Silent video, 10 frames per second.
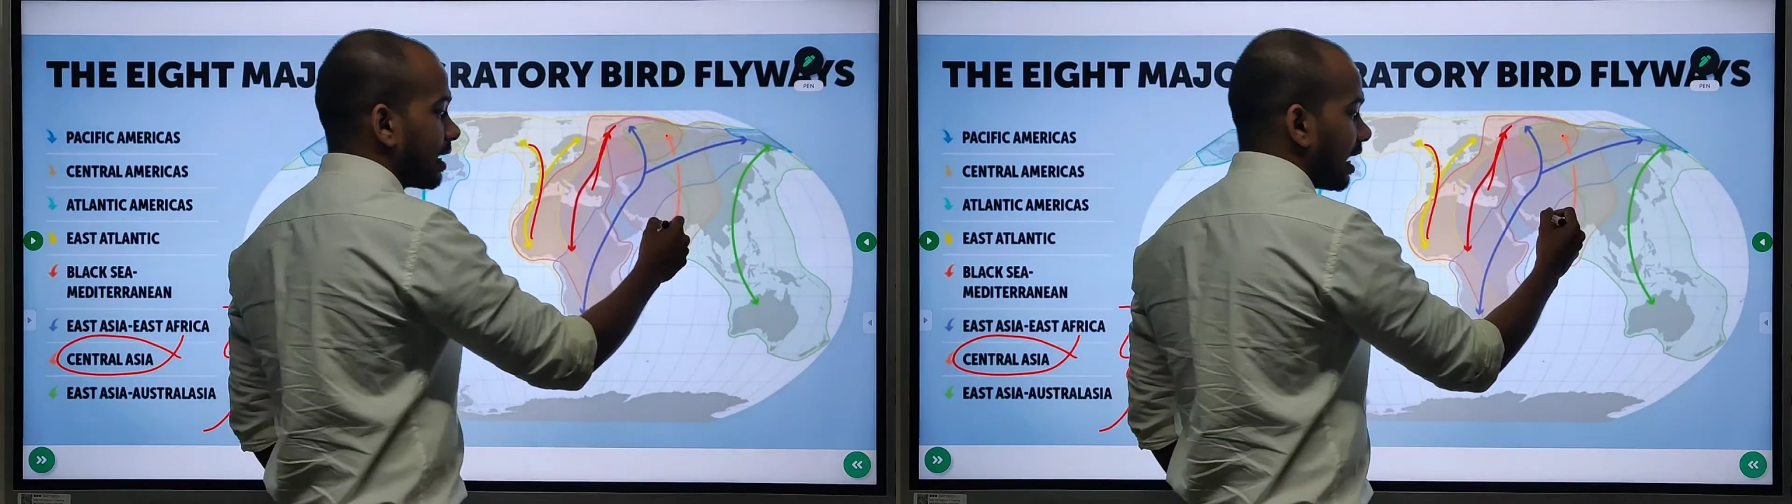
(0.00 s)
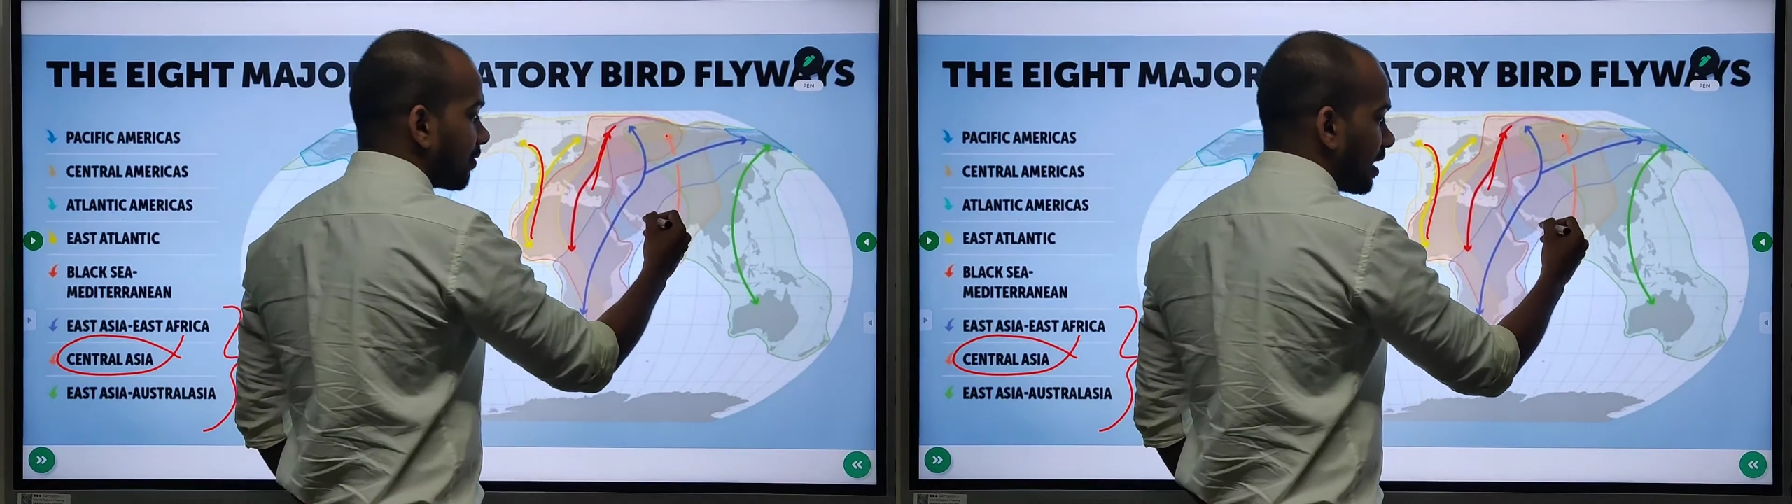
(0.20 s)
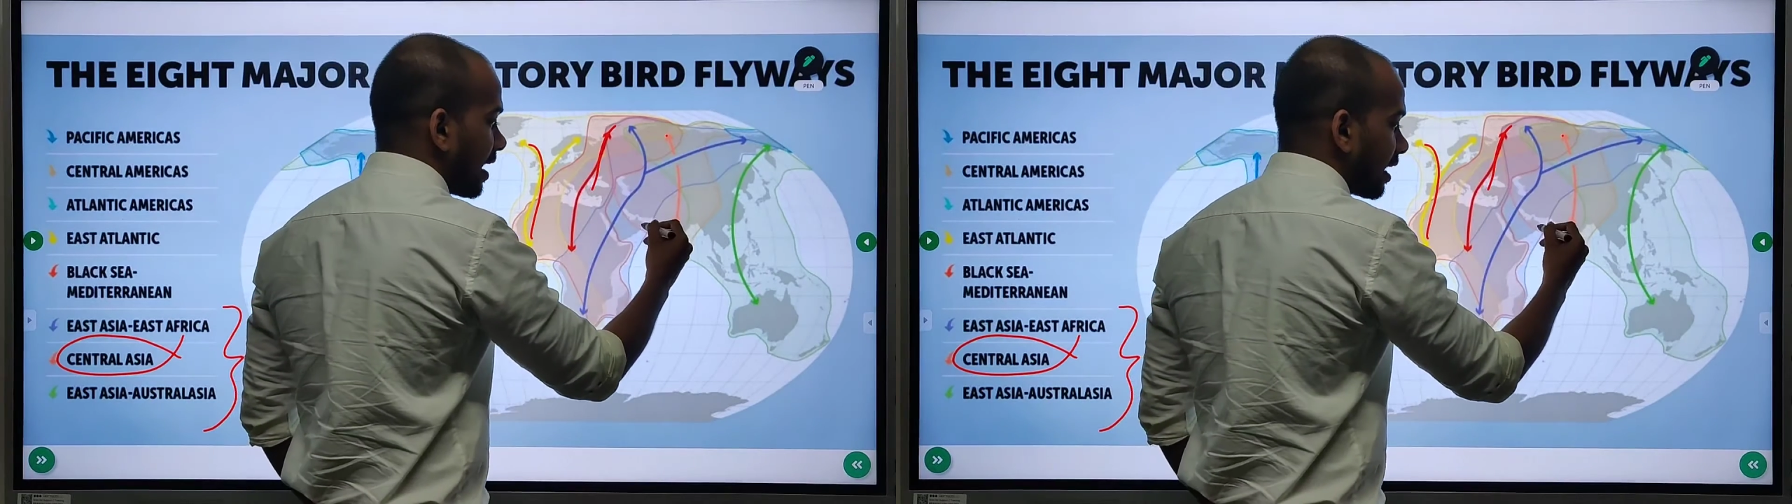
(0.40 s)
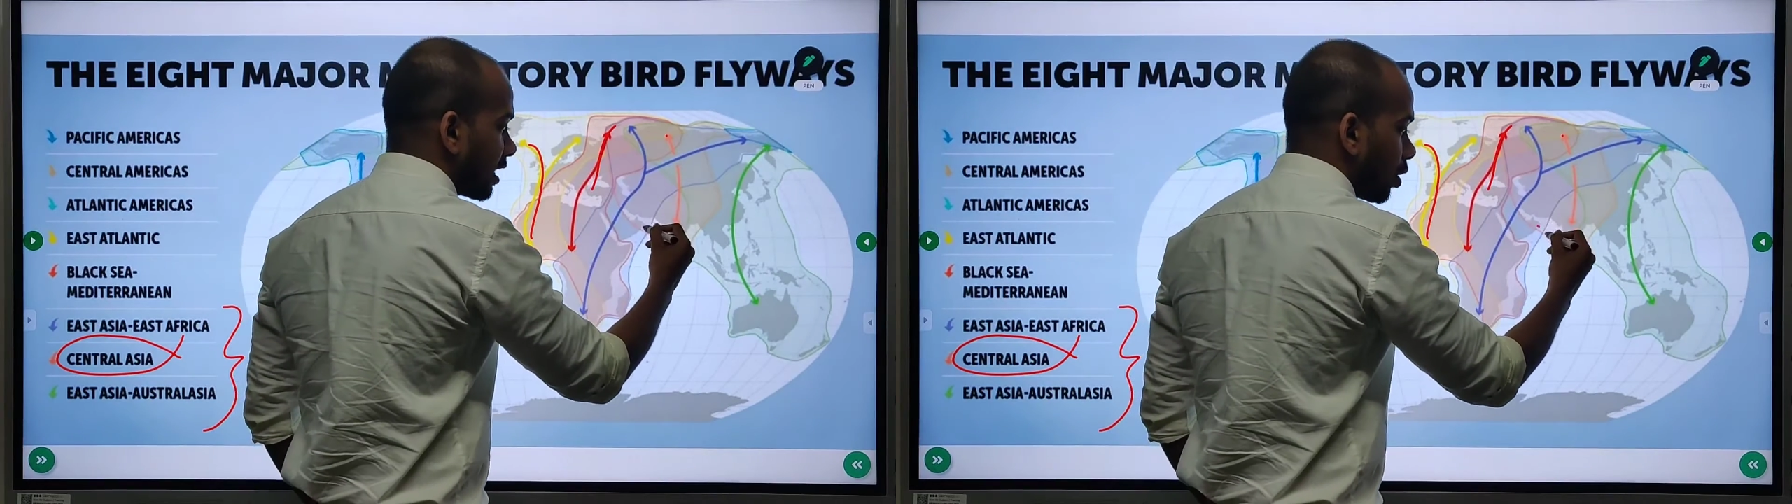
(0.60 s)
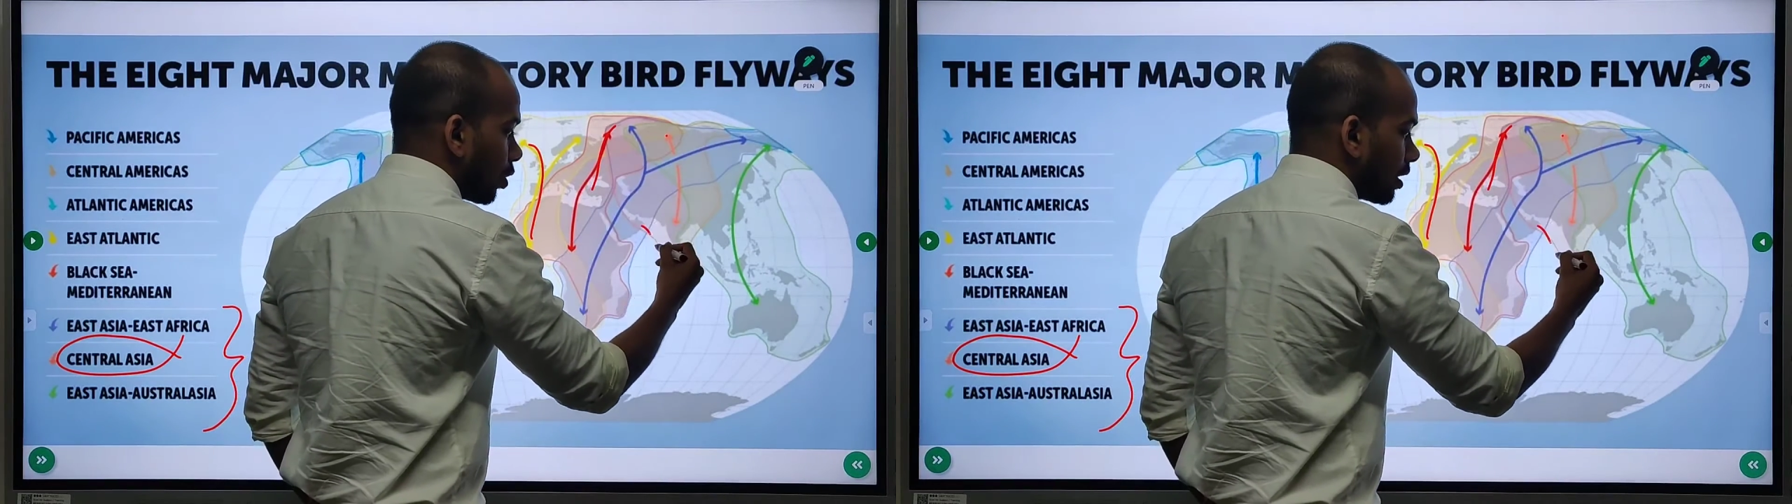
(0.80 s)
It will
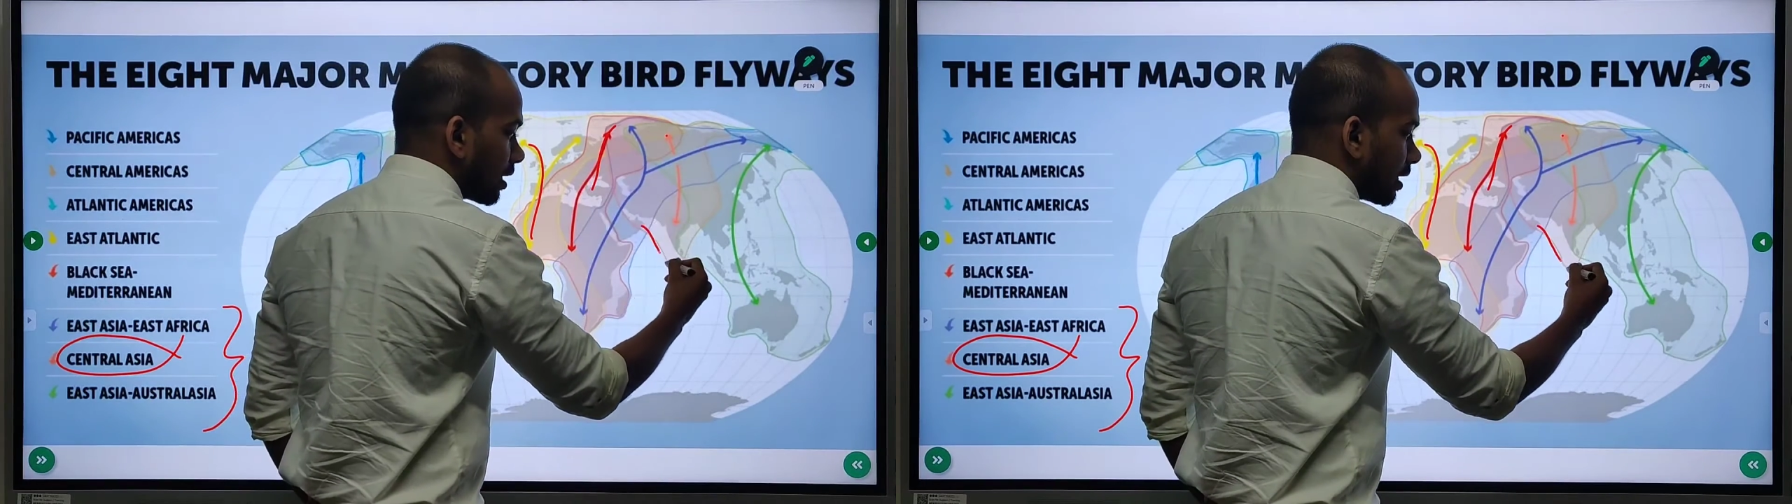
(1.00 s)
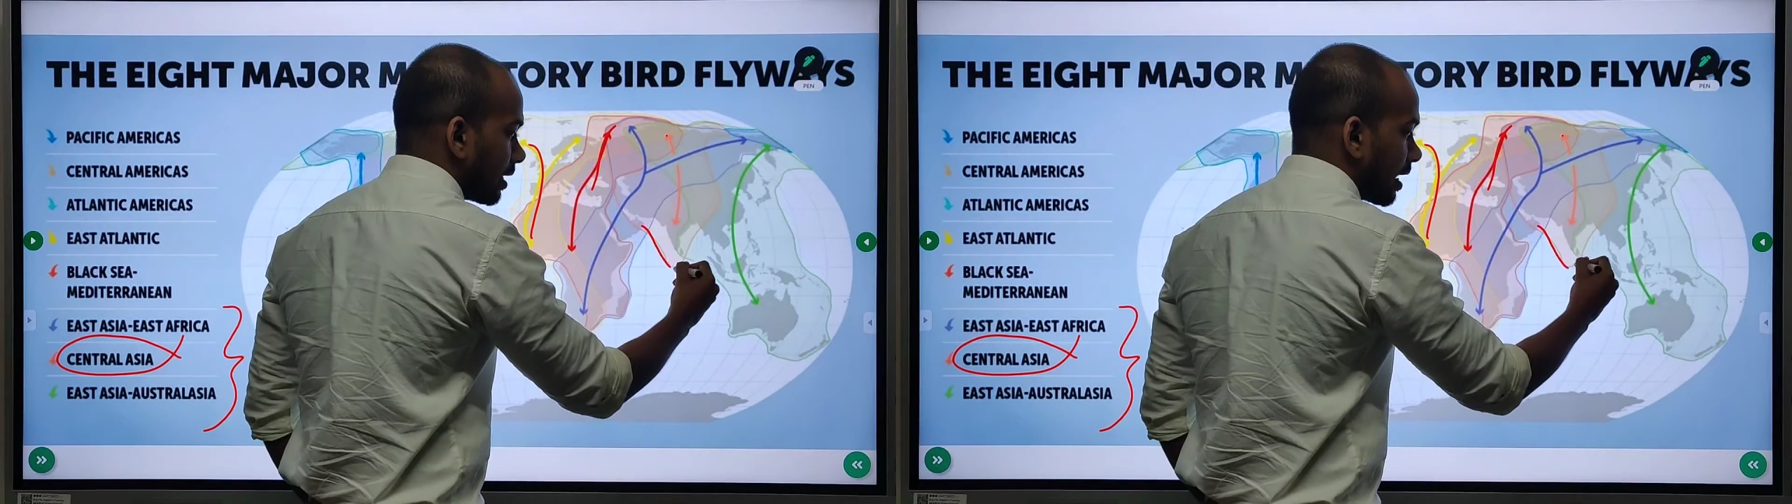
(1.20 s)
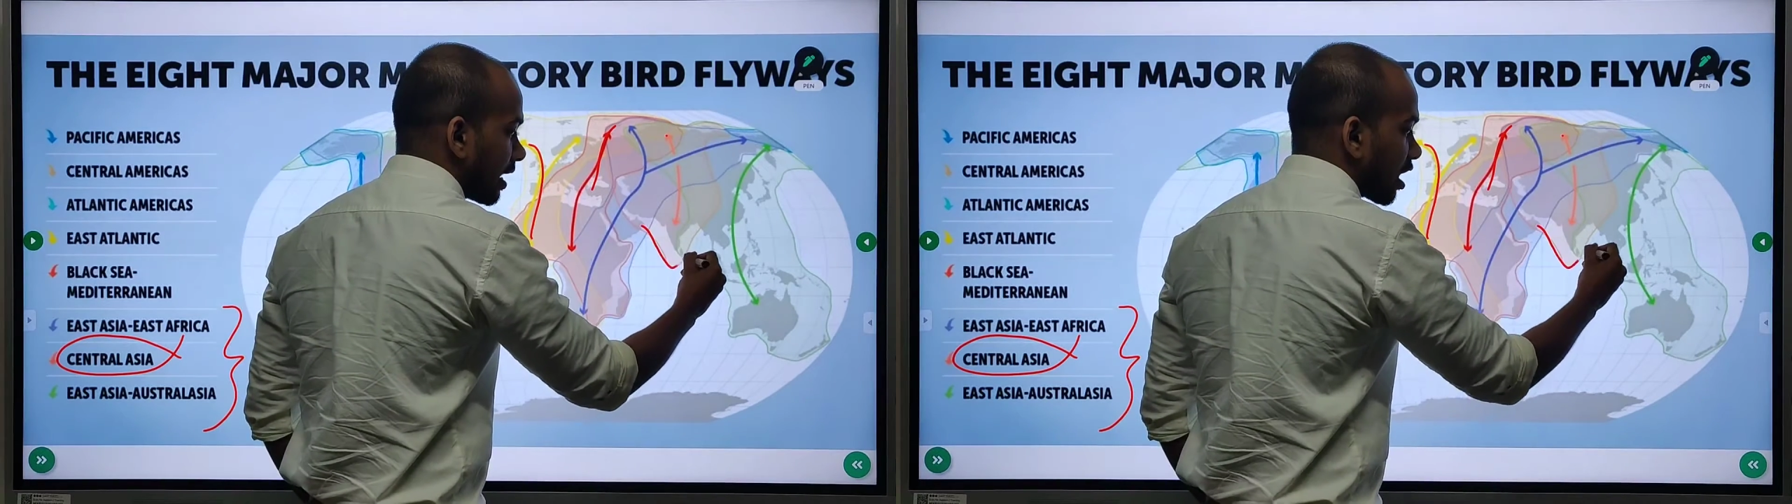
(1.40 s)
include the